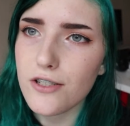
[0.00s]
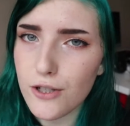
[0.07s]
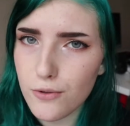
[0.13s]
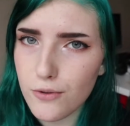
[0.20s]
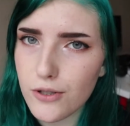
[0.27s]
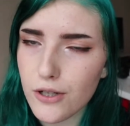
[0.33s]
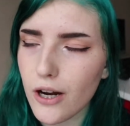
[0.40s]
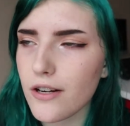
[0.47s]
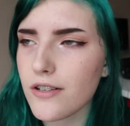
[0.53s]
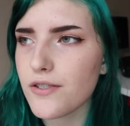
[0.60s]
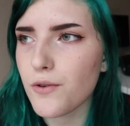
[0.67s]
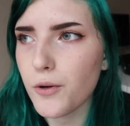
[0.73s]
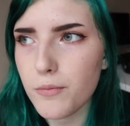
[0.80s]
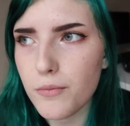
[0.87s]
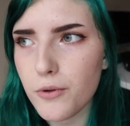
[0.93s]
2 jars
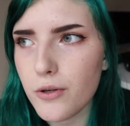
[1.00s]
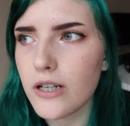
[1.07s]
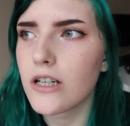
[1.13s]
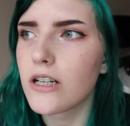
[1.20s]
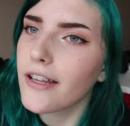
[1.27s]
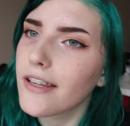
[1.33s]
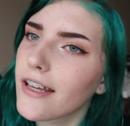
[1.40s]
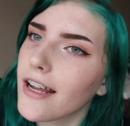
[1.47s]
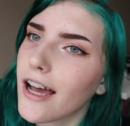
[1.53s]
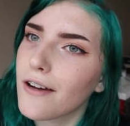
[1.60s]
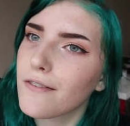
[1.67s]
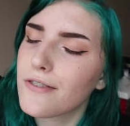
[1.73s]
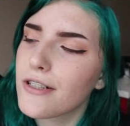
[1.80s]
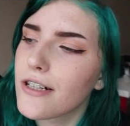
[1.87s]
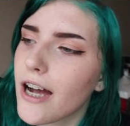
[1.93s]
or more. And then
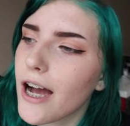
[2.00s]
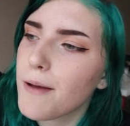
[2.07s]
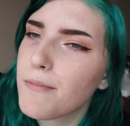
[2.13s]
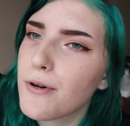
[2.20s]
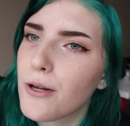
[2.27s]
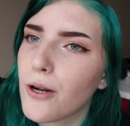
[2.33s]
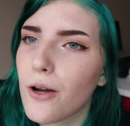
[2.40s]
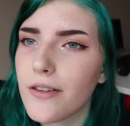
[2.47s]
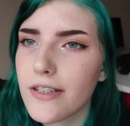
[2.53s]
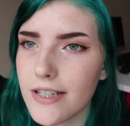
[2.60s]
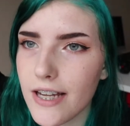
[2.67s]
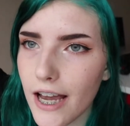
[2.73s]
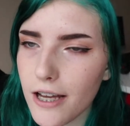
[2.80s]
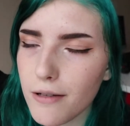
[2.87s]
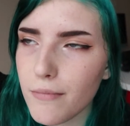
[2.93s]
after I put all the
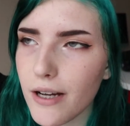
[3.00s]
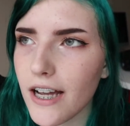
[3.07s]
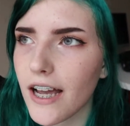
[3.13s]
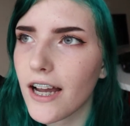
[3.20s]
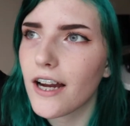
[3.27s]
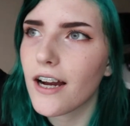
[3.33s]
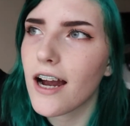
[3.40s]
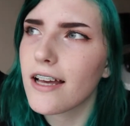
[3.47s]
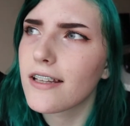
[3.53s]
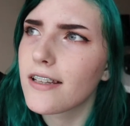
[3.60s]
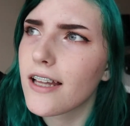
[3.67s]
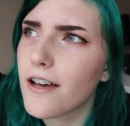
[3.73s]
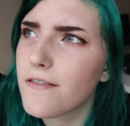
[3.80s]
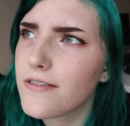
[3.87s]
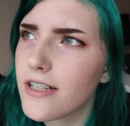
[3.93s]
dye in my hair, I
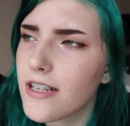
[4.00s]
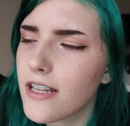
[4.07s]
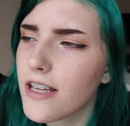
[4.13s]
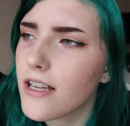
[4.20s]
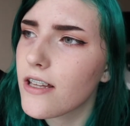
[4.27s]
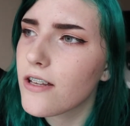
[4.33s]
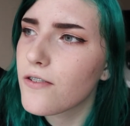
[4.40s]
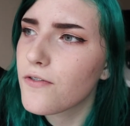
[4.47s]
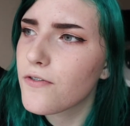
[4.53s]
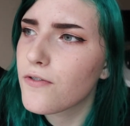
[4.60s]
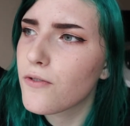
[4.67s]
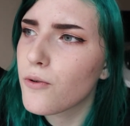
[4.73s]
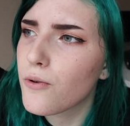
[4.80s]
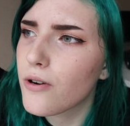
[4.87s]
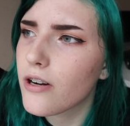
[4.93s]
left it in
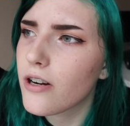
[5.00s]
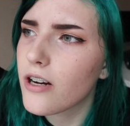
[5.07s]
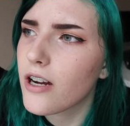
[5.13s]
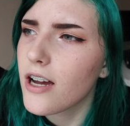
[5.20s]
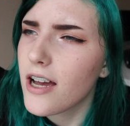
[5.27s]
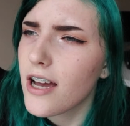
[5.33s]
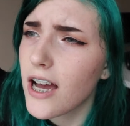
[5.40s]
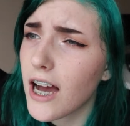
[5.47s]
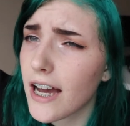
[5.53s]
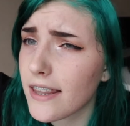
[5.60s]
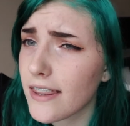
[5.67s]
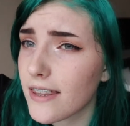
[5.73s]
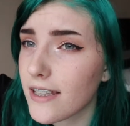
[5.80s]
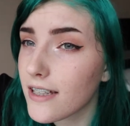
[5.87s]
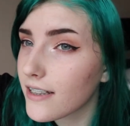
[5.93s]
for, I
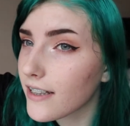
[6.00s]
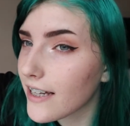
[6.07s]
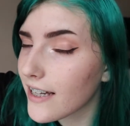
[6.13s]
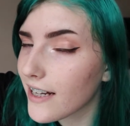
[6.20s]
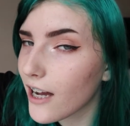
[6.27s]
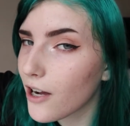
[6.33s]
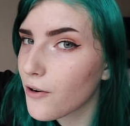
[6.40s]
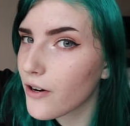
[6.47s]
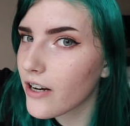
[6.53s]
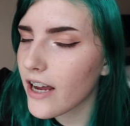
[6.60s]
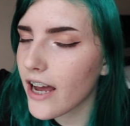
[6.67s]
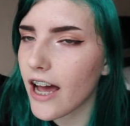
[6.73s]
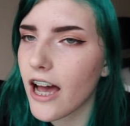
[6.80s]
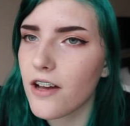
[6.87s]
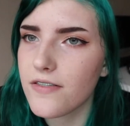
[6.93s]
think, like an hour and a
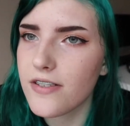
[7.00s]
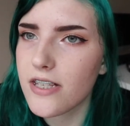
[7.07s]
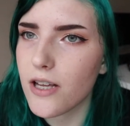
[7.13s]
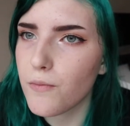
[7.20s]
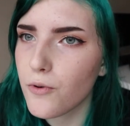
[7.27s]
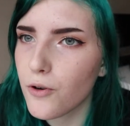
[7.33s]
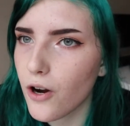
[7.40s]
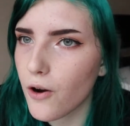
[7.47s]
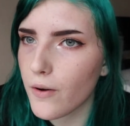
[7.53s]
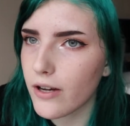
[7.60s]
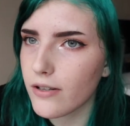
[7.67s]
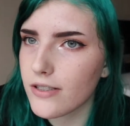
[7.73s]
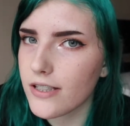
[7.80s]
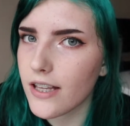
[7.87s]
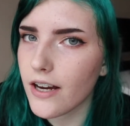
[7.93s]
half, somewhere
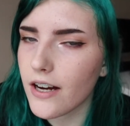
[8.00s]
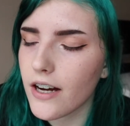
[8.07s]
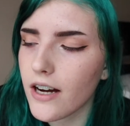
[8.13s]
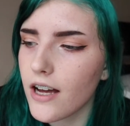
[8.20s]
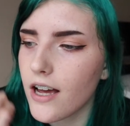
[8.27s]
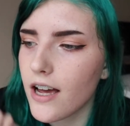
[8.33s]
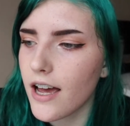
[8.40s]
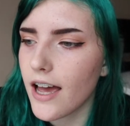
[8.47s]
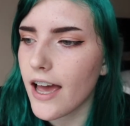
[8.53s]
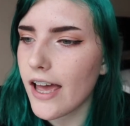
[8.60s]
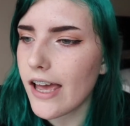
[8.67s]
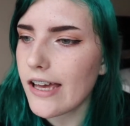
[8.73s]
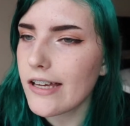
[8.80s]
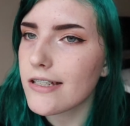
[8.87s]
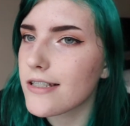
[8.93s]
around there.
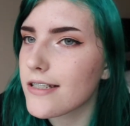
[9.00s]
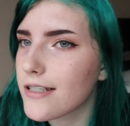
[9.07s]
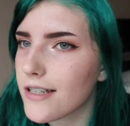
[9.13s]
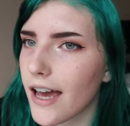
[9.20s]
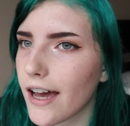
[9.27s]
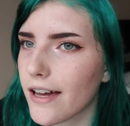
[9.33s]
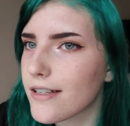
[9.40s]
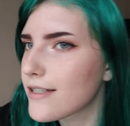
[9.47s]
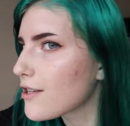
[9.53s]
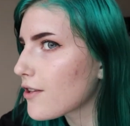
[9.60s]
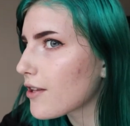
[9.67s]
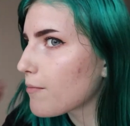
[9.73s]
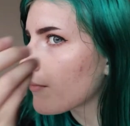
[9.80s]
And yeah, so then